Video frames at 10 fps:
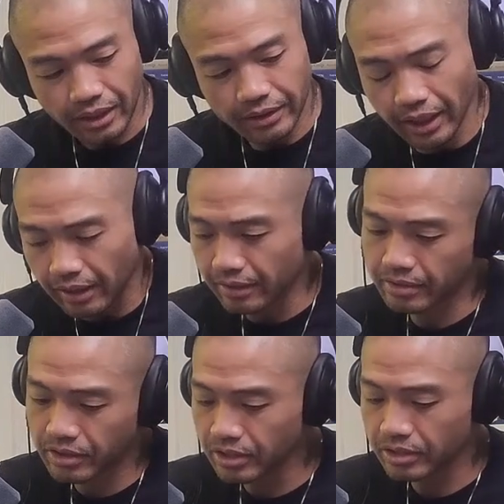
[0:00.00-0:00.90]

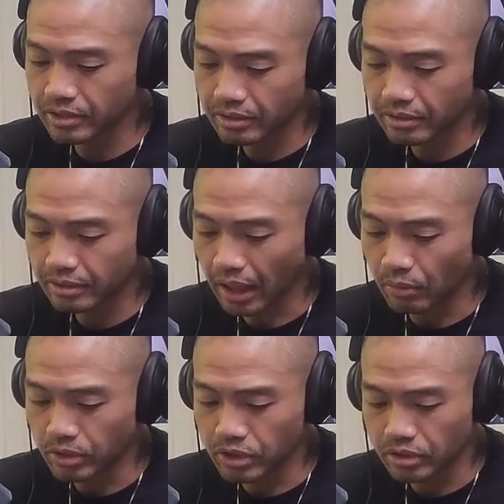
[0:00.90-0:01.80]
it's just, I
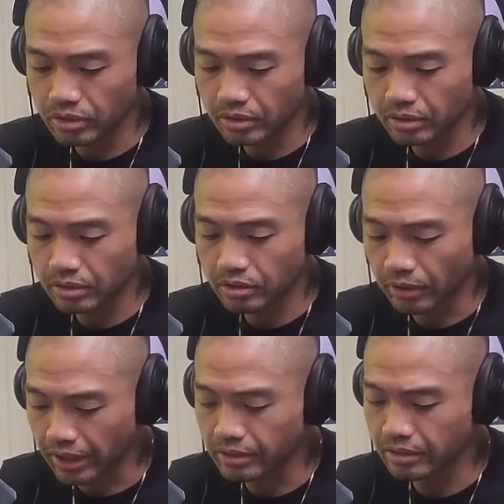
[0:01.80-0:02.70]
was
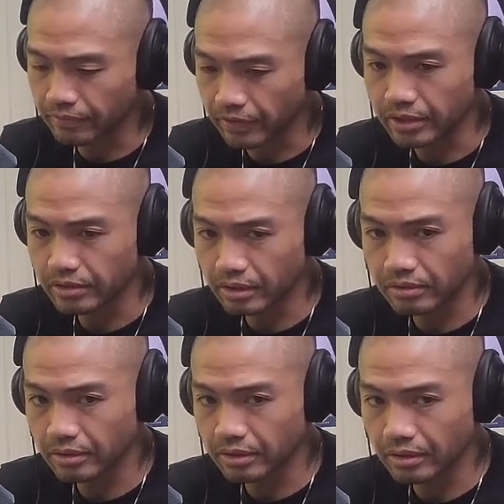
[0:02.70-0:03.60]
trying to convince her. I
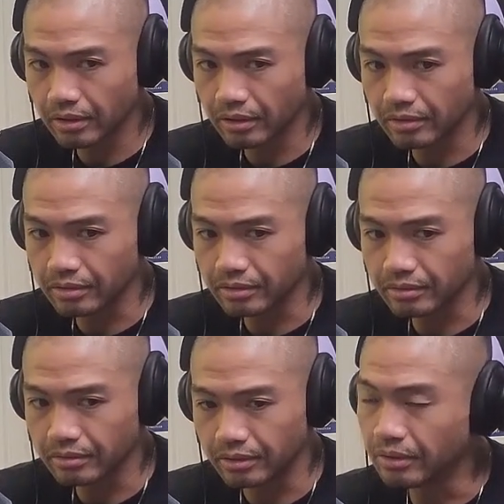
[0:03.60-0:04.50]
was like, yeah, just
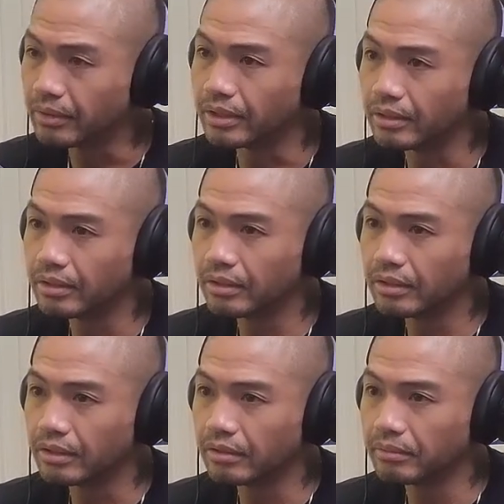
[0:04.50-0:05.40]
do it,
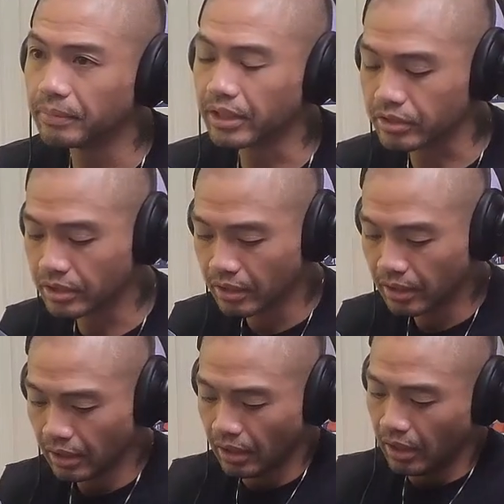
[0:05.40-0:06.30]
you know, because
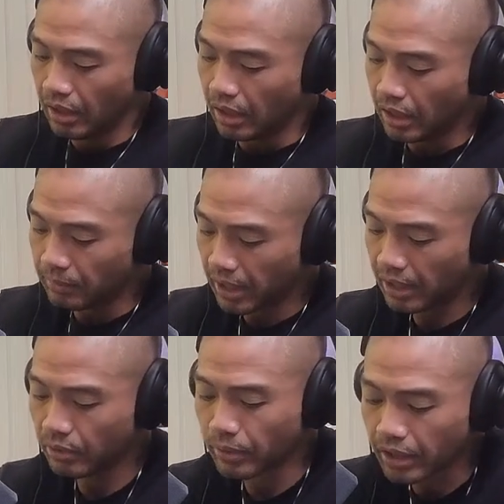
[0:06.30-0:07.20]

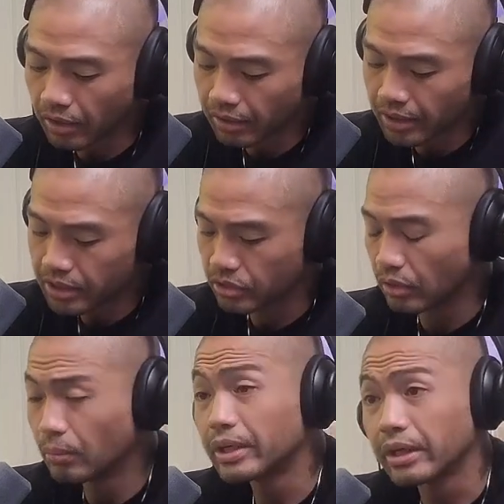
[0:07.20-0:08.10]
regardless,
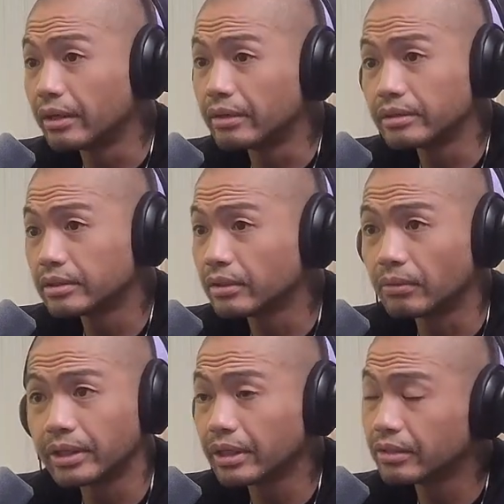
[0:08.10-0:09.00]
no one cares. No
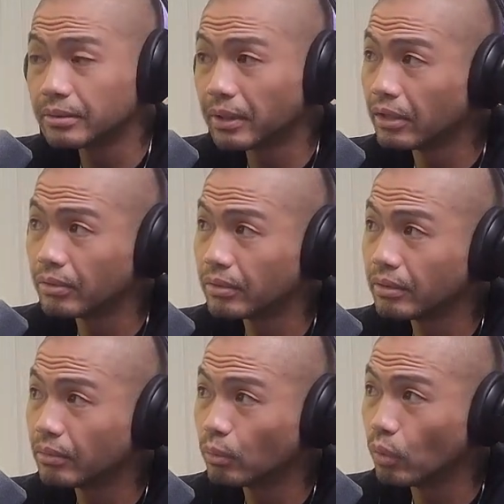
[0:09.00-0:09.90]
one cares about
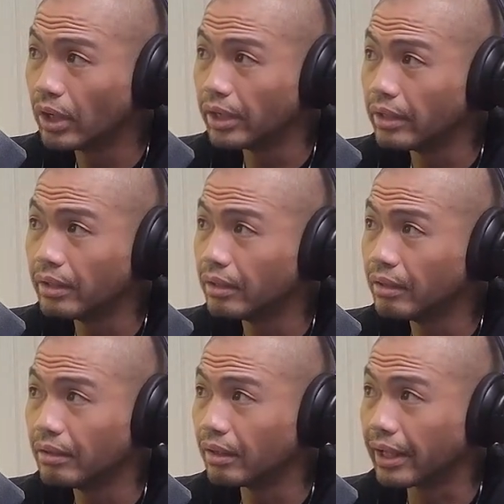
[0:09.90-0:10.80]

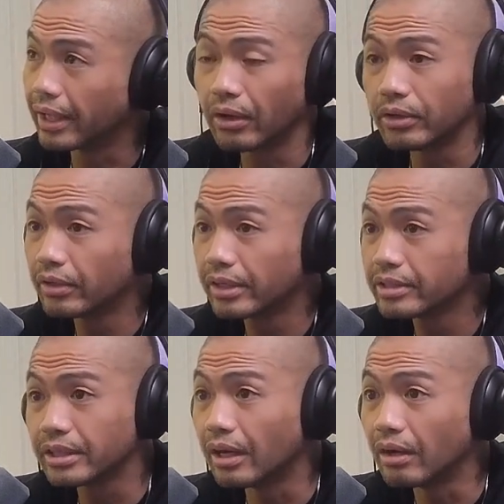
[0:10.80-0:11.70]
how you're going to
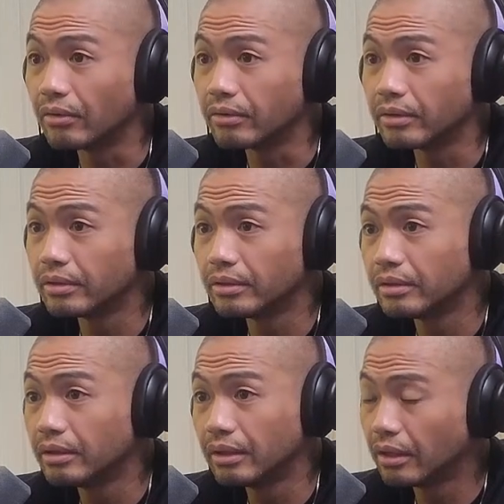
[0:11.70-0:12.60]
sound.
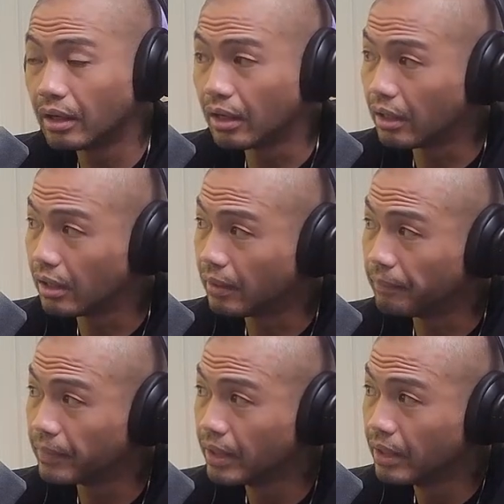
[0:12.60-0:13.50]

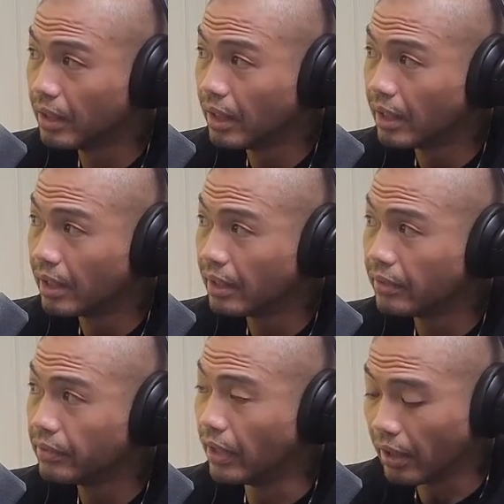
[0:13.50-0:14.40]

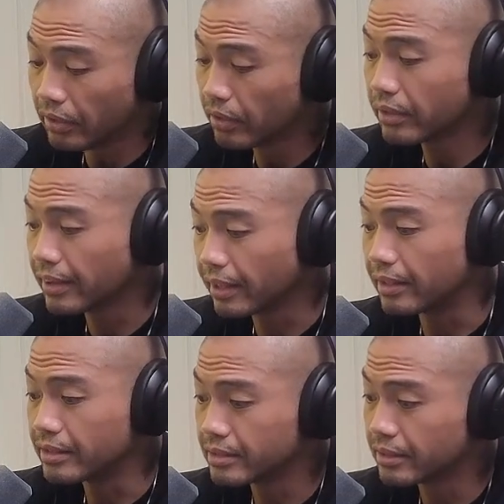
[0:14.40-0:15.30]
The other thing
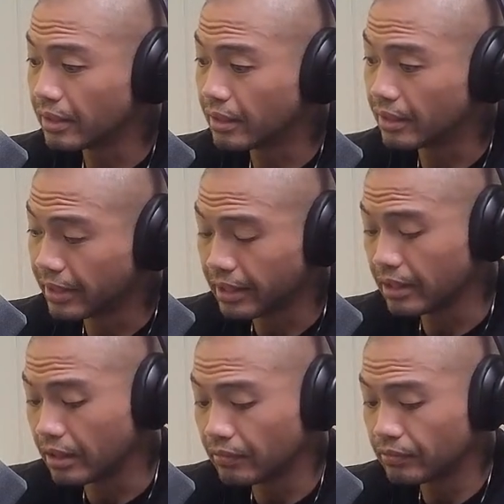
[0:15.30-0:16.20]
is,
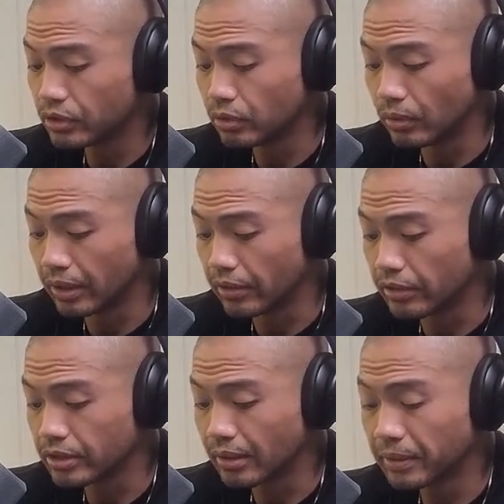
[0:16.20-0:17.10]
leading off to
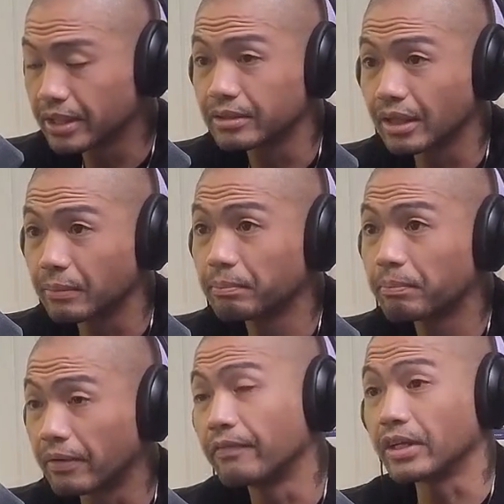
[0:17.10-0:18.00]
another topic, is like
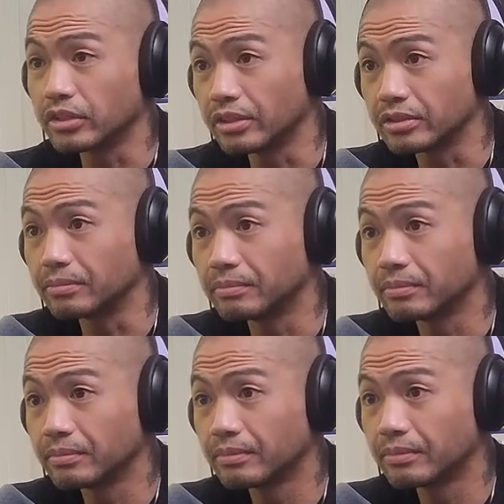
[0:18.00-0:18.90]
perfectionism,
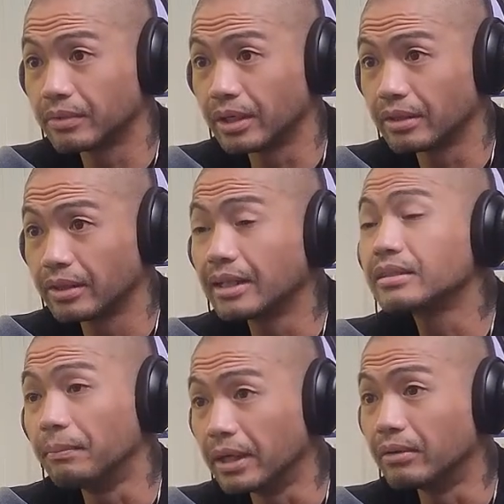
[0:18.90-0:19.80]
right?
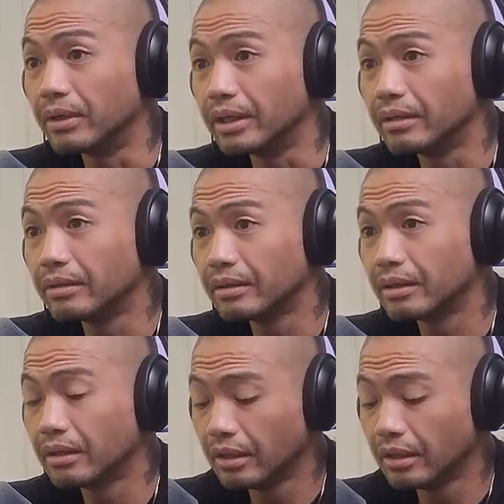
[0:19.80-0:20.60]
That's a big one. Yeah.